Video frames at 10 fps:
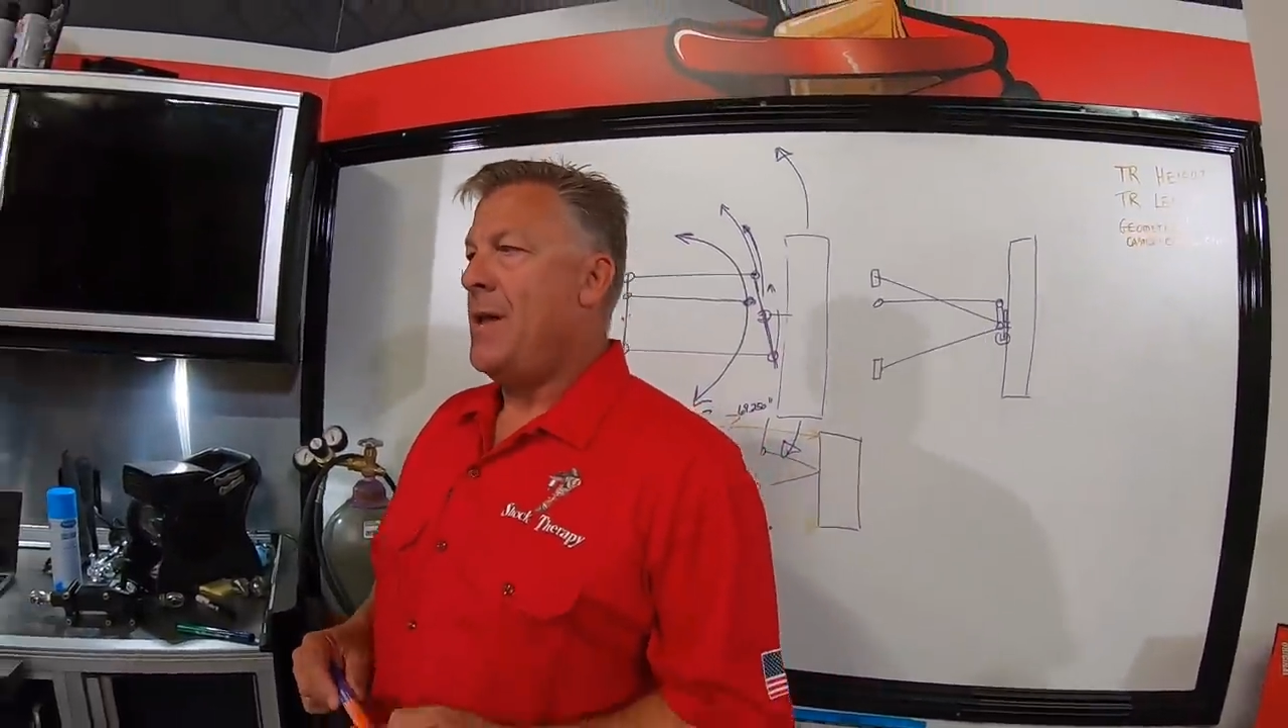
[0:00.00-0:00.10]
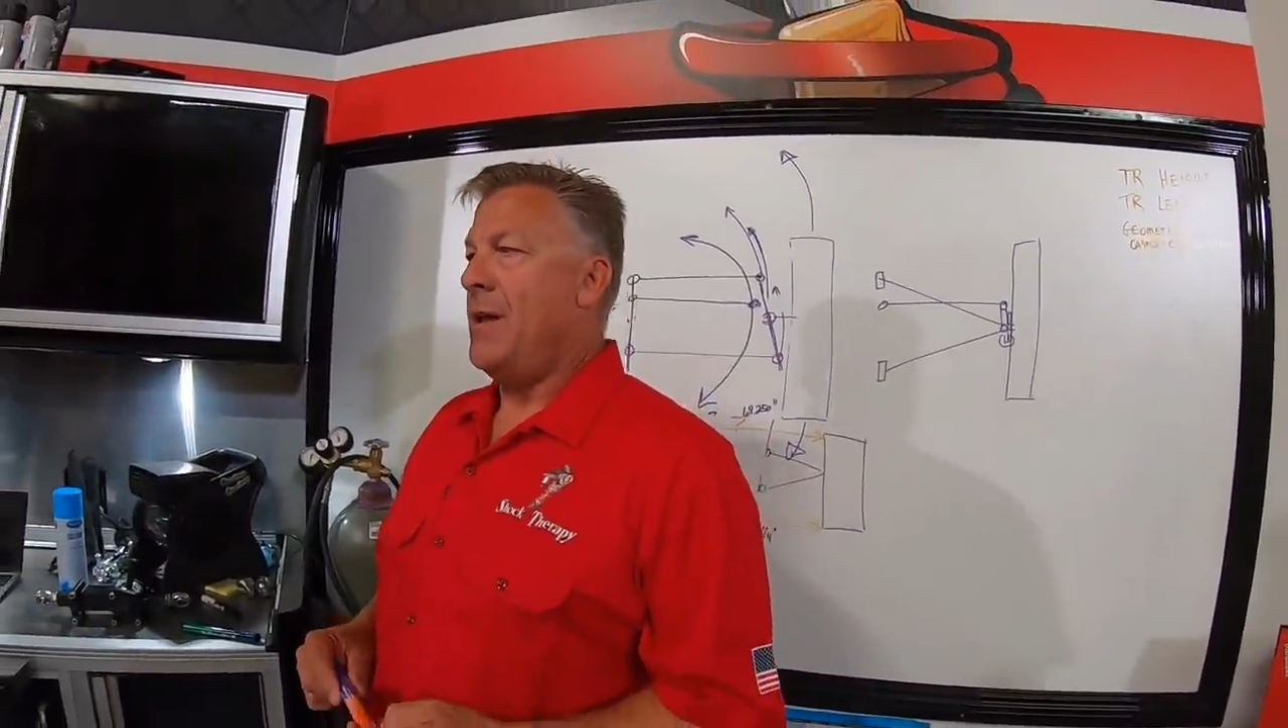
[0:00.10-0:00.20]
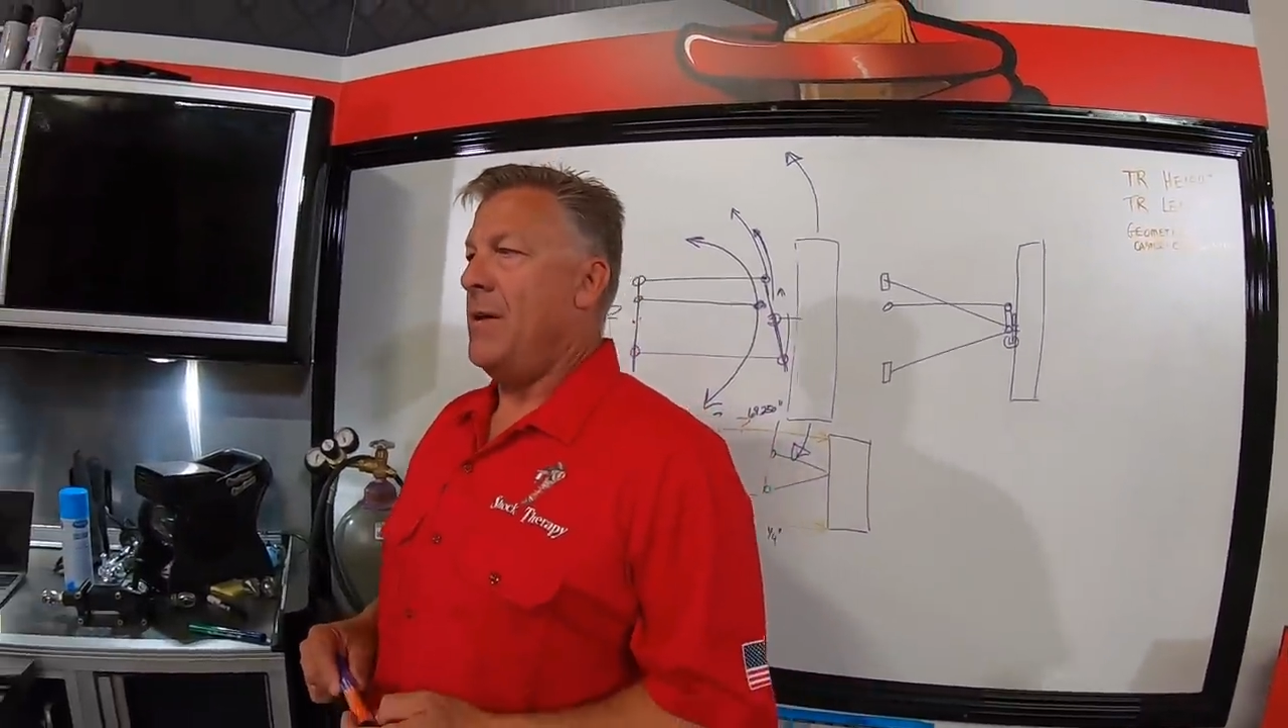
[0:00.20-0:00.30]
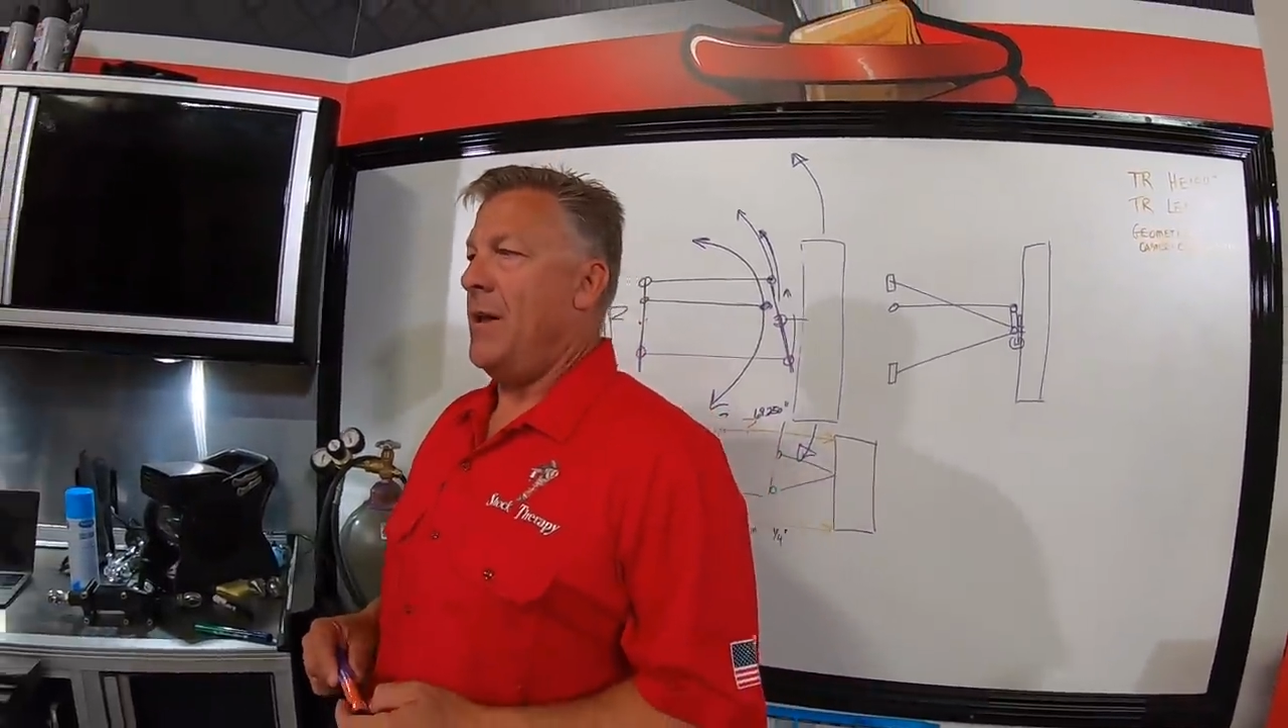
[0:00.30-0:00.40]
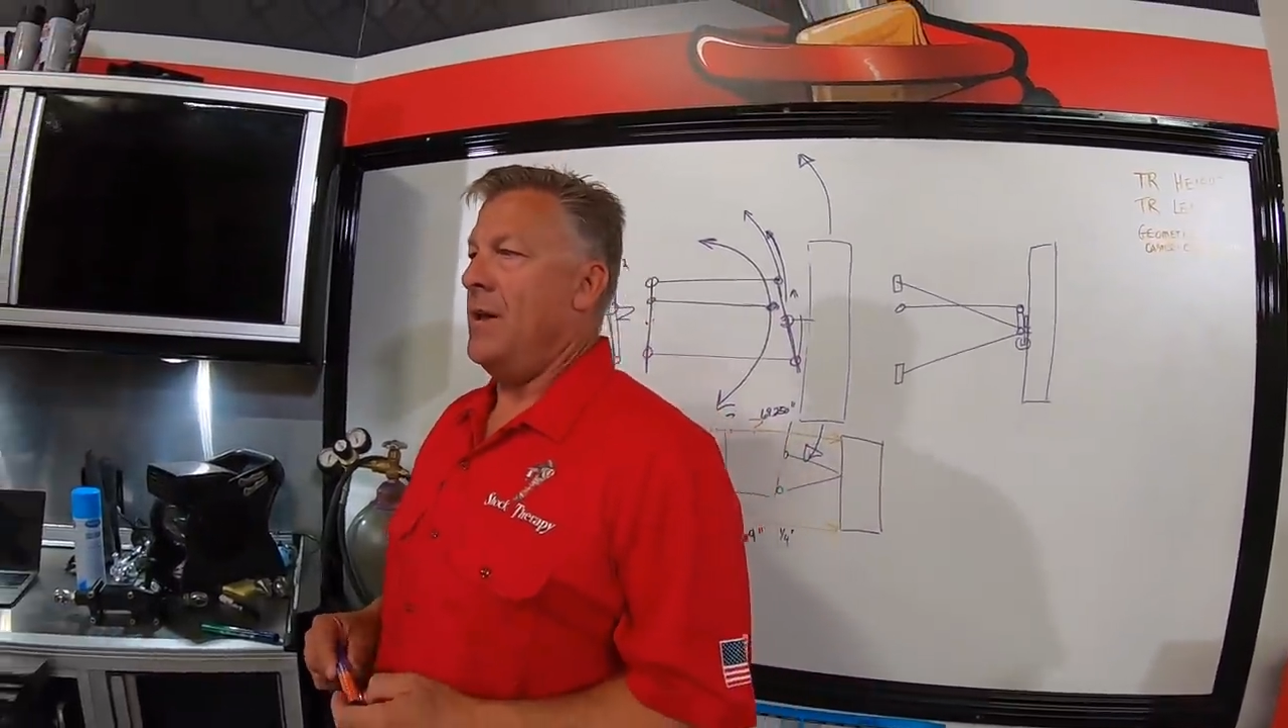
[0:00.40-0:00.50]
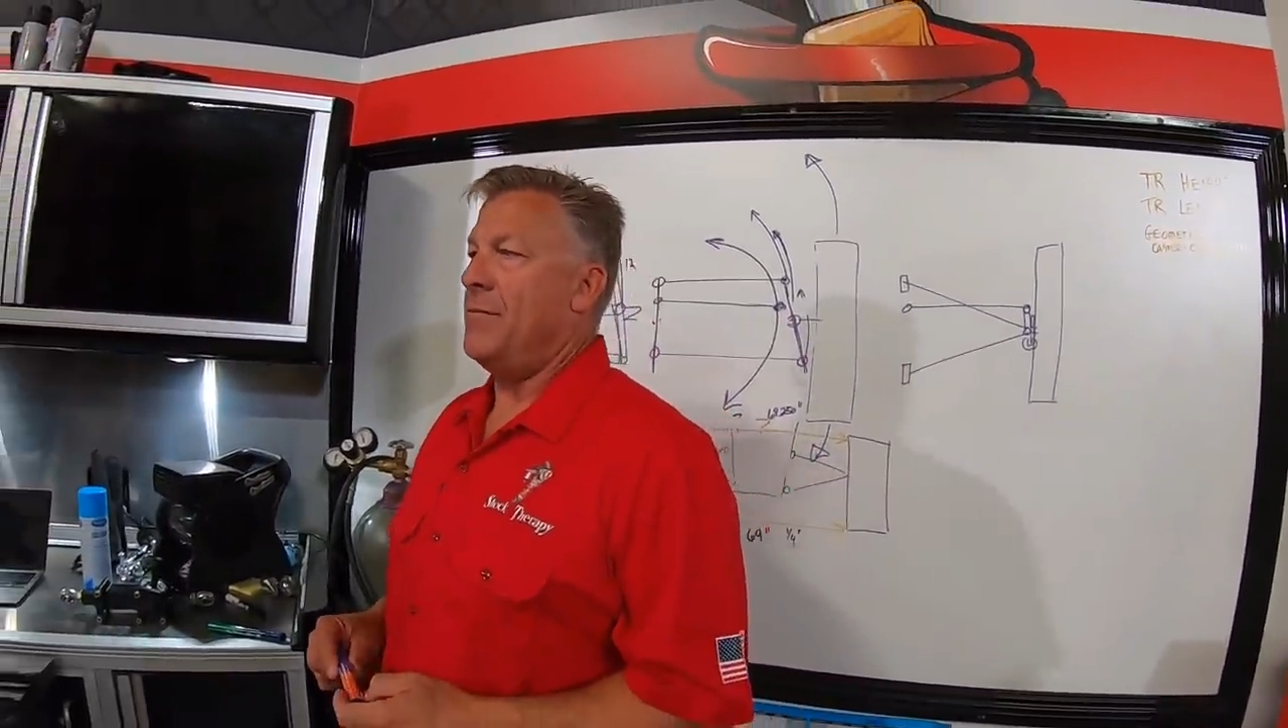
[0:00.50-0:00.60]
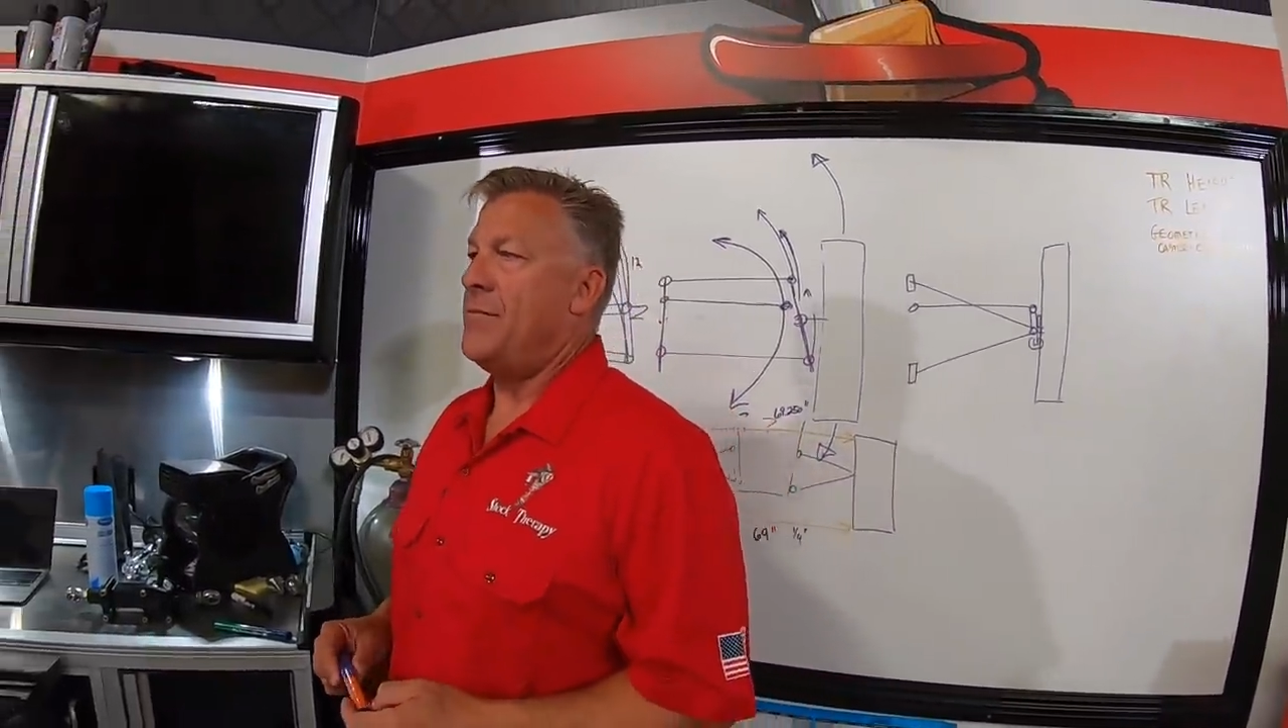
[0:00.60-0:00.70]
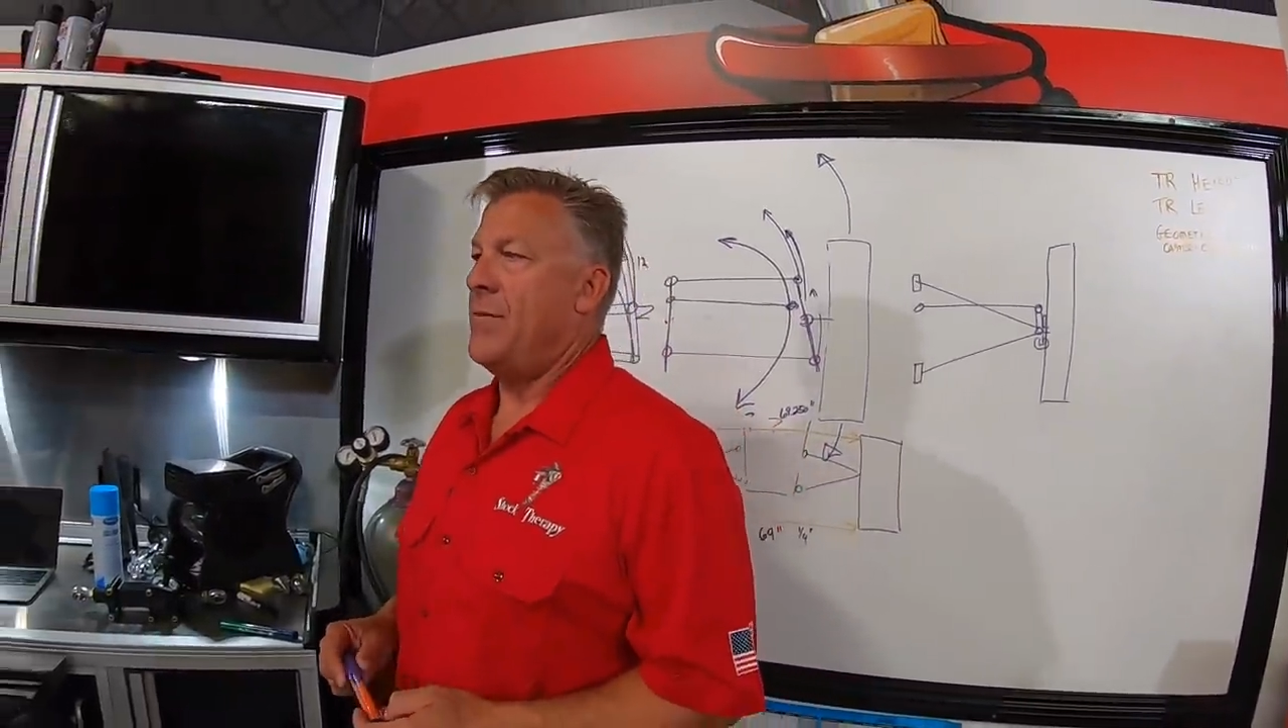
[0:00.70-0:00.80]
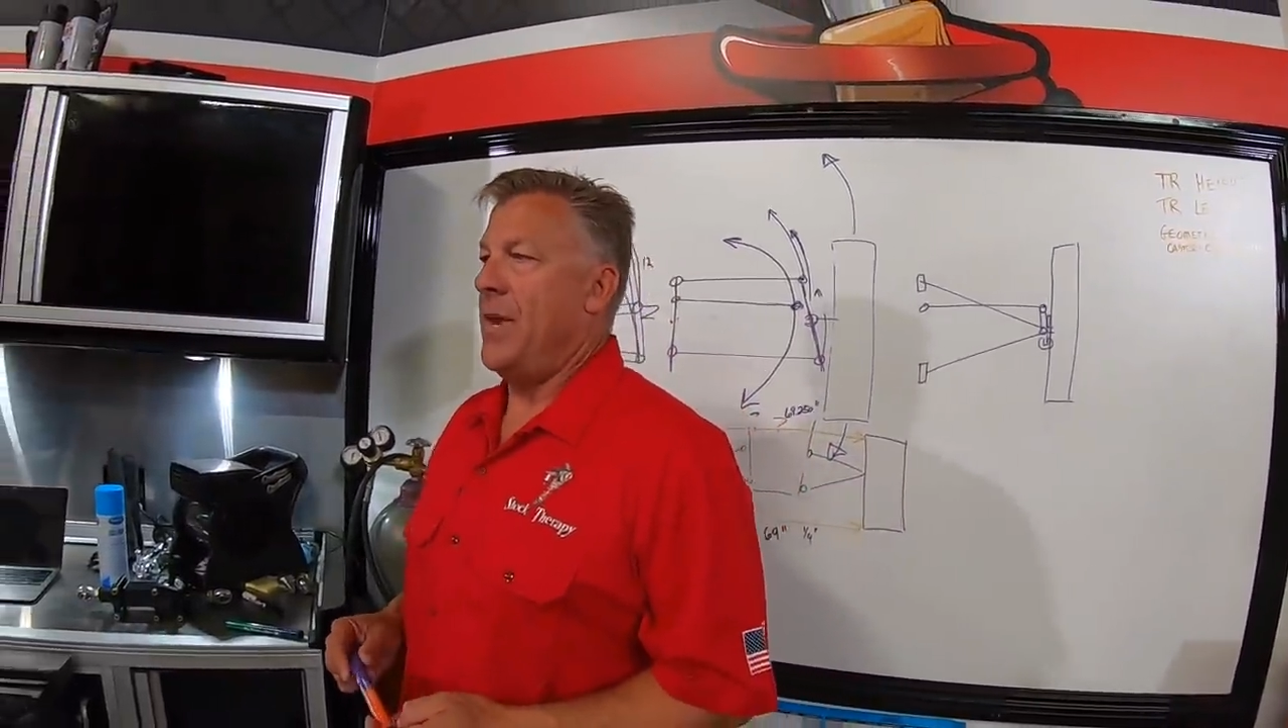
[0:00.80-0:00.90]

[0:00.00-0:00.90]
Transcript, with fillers: if, if